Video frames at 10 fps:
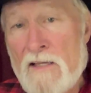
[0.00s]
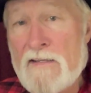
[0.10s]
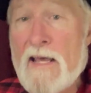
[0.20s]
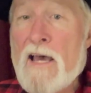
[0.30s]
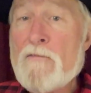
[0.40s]

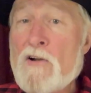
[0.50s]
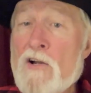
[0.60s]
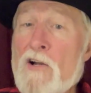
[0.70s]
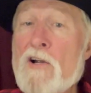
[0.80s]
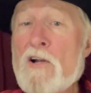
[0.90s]

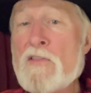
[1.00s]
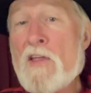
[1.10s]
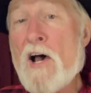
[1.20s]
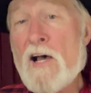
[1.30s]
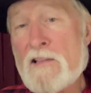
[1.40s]
Never
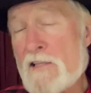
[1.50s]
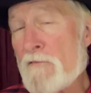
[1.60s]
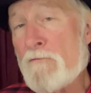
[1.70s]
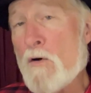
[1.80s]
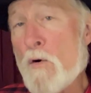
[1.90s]
thought
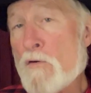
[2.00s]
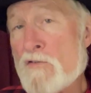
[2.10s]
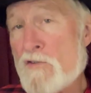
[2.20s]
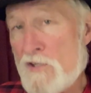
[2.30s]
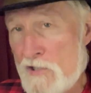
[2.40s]
that
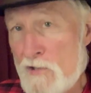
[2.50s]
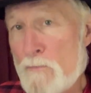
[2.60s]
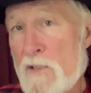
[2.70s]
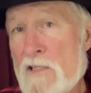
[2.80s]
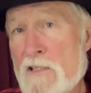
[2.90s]
folks
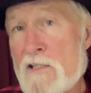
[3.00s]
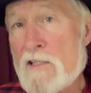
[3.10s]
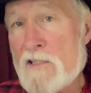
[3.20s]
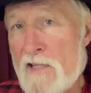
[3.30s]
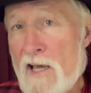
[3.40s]
could
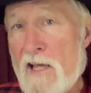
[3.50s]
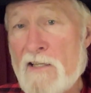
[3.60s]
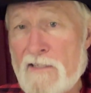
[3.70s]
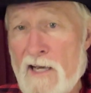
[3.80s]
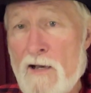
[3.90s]
be
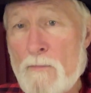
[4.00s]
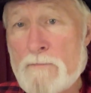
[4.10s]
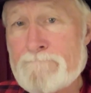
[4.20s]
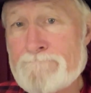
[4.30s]
that dumb,